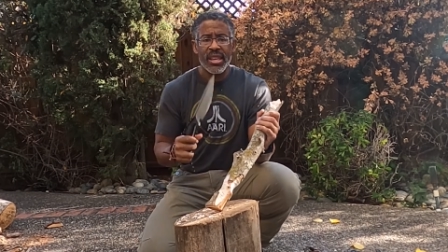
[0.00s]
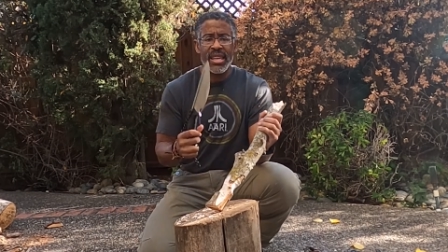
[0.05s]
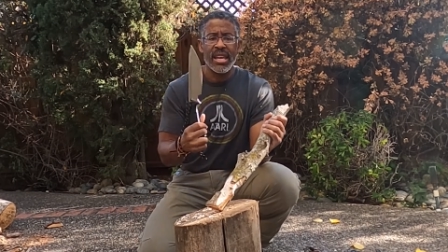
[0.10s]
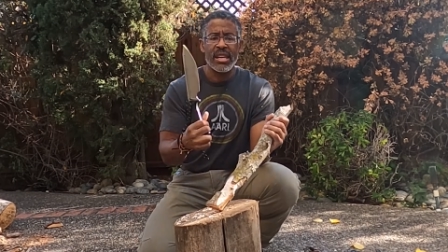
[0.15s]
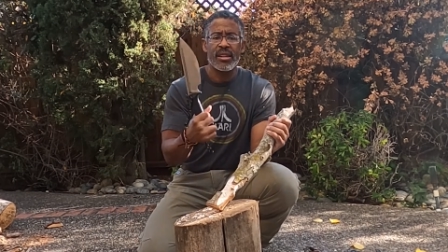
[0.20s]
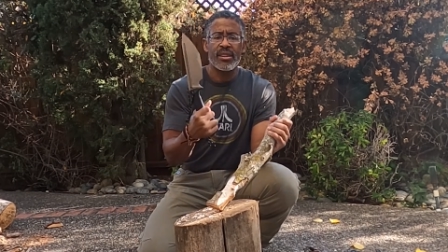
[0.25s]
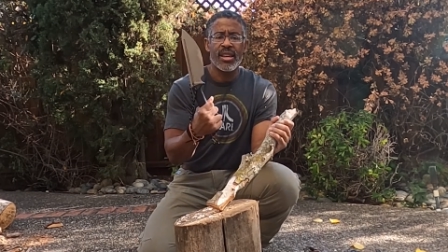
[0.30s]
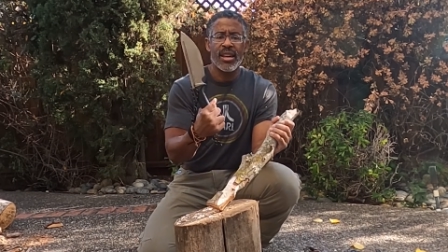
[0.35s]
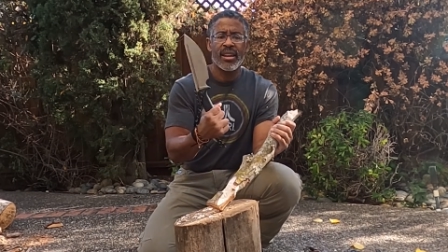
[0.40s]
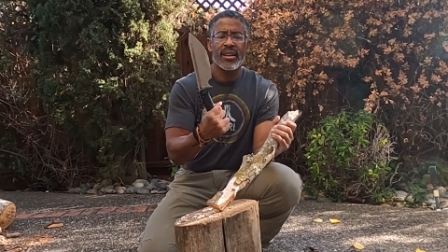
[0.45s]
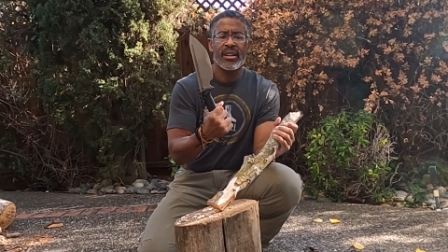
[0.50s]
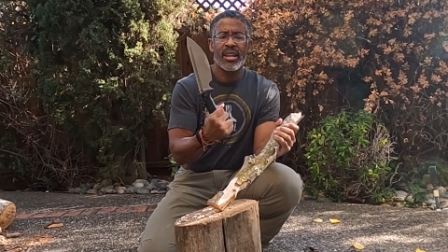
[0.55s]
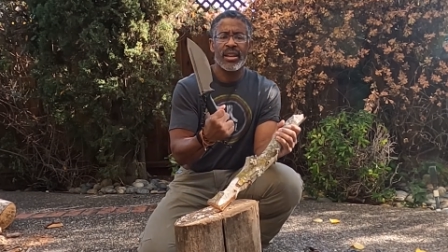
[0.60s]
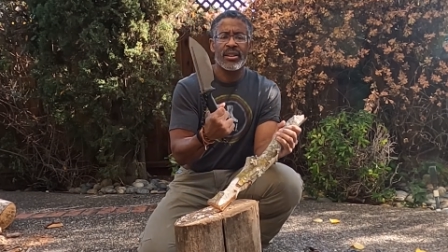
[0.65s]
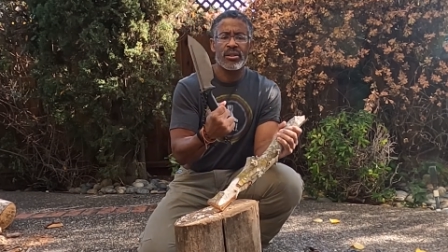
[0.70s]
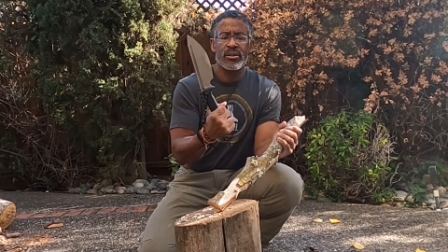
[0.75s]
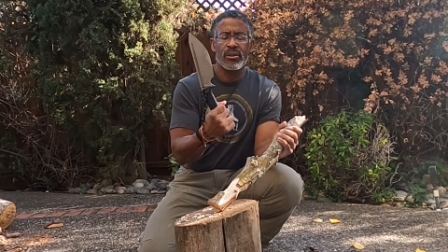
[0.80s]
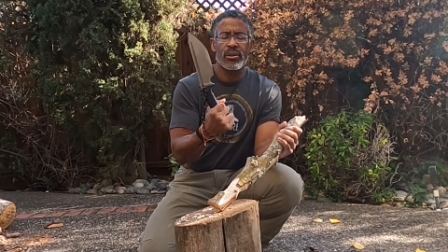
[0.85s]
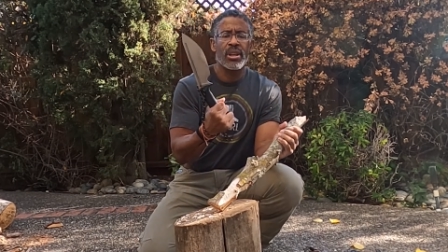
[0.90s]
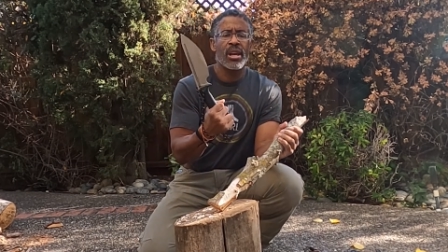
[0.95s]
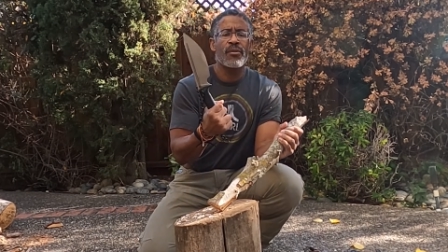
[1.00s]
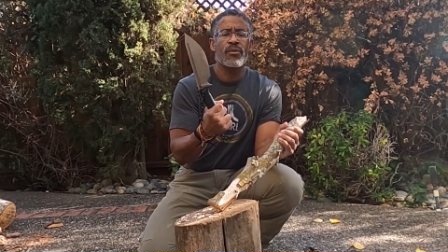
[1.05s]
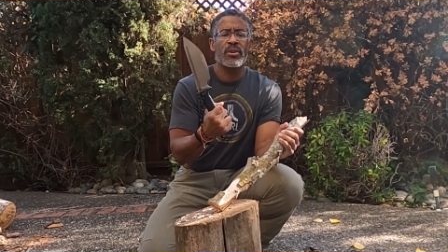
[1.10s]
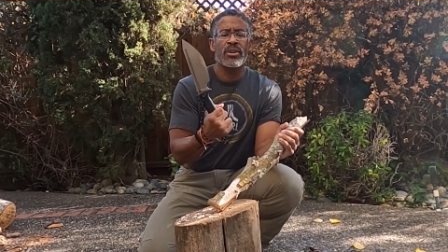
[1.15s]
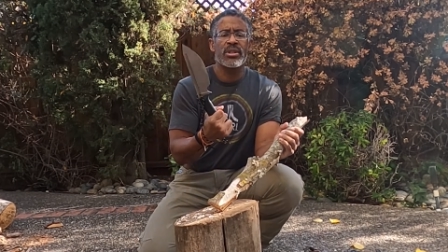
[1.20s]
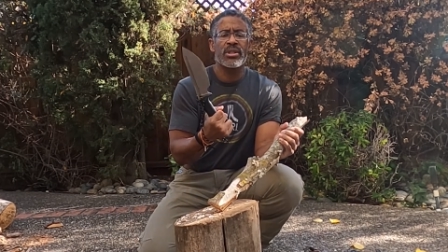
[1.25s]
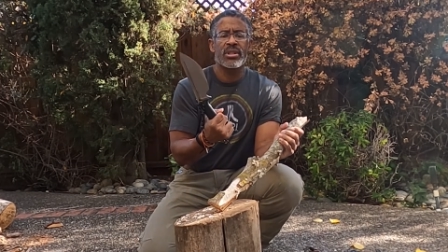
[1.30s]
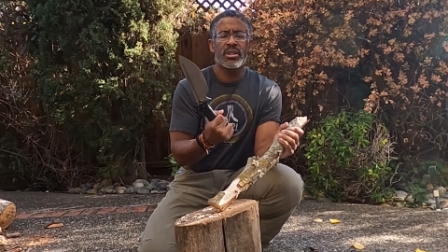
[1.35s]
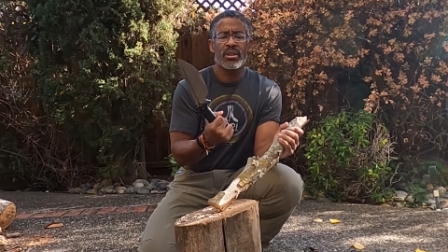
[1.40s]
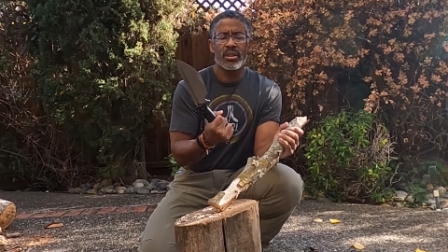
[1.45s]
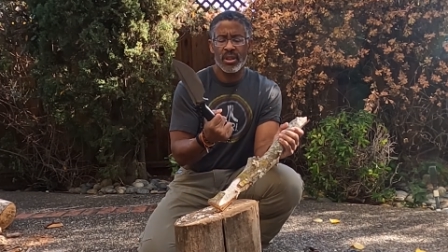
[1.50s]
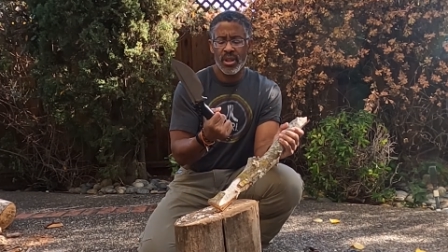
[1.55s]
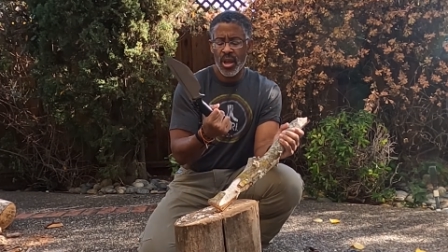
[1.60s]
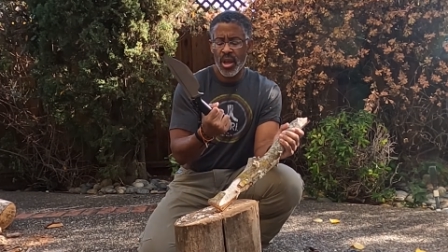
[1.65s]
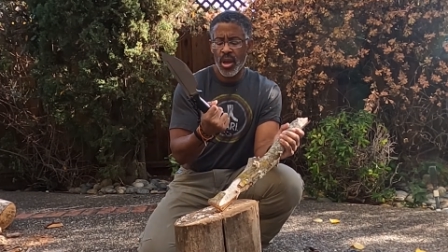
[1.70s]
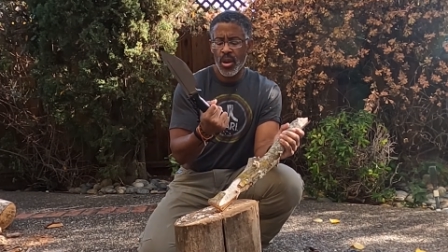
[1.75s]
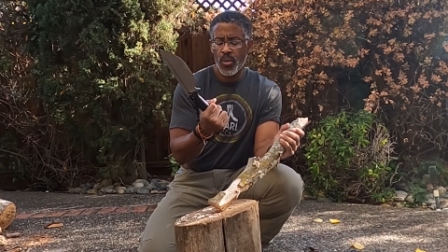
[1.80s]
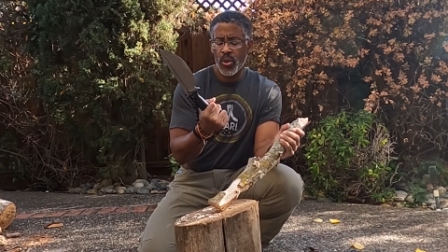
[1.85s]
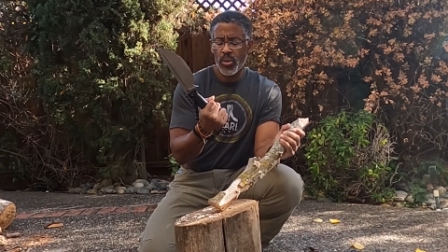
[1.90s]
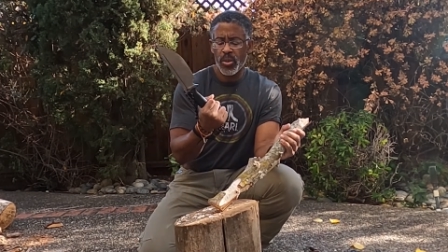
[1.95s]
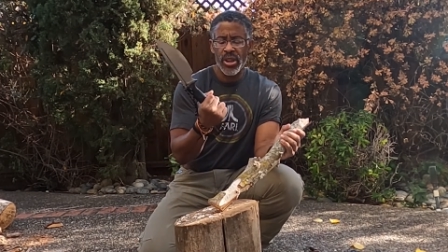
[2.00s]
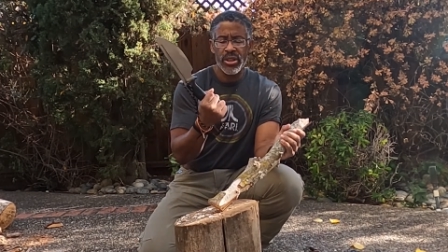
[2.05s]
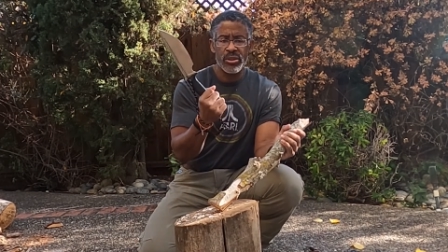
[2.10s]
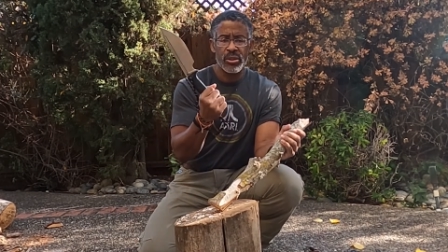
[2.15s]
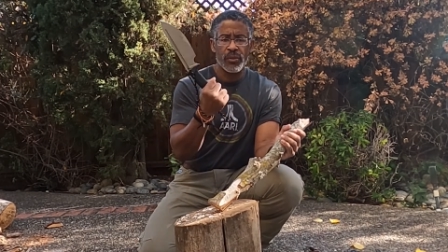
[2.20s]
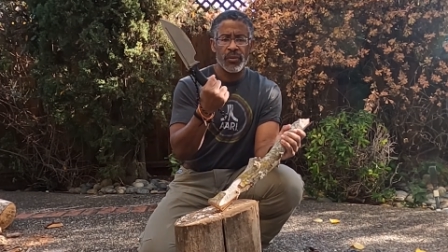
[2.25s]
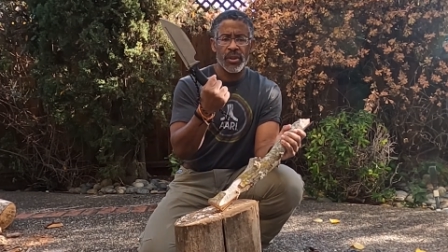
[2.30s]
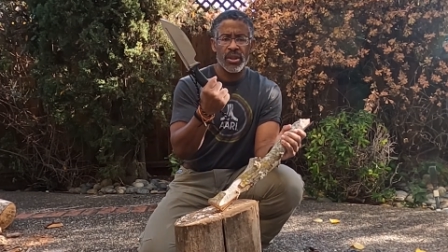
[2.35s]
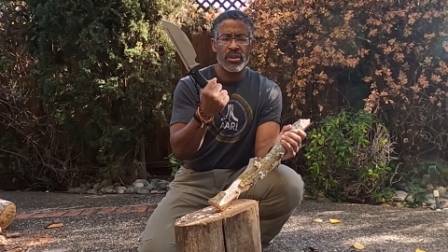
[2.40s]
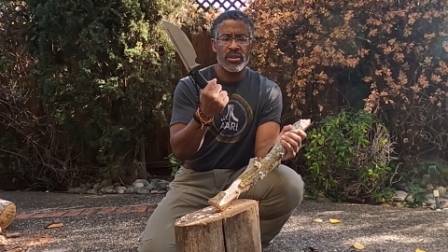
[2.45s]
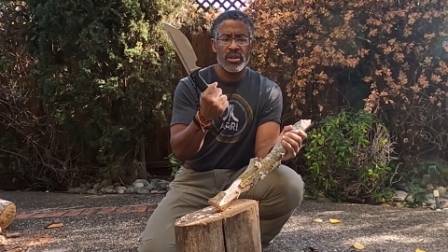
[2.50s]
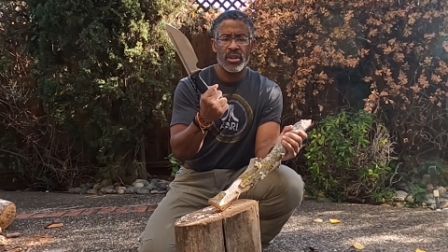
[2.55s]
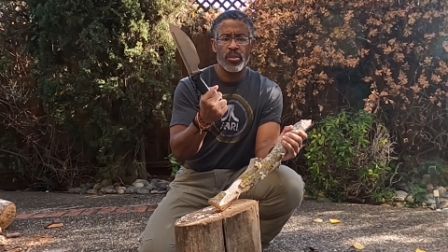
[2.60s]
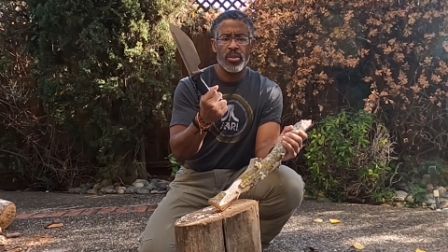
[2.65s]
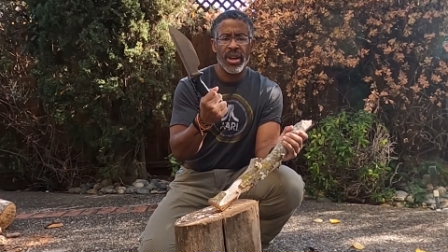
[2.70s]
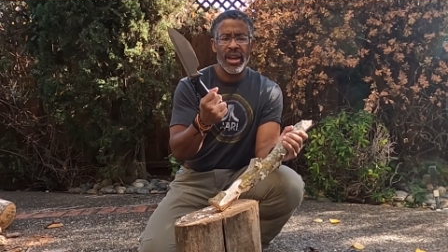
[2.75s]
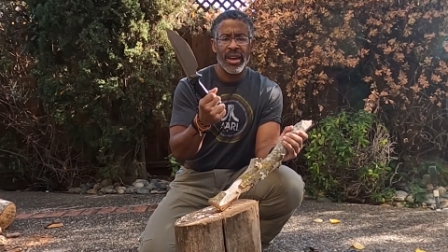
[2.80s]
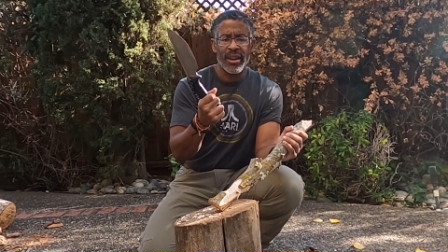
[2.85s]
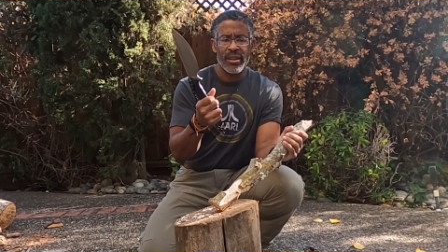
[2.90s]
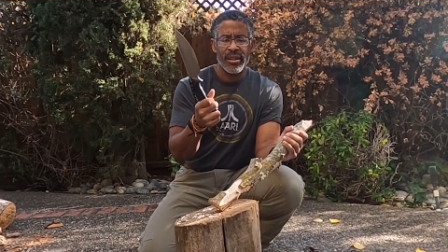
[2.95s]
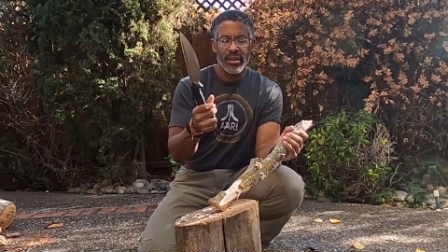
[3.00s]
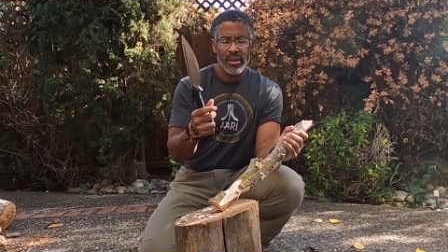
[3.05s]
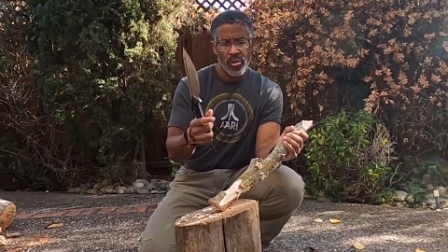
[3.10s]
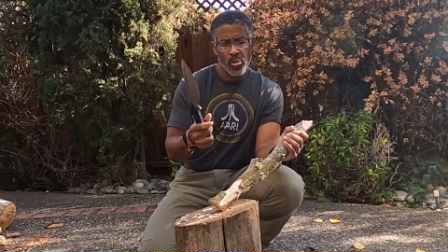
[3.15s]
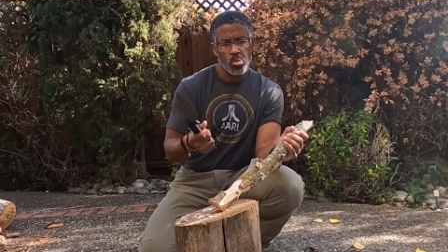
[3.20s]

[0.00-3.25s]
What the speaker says: Getting that extra leverage with my 2 fingers in the back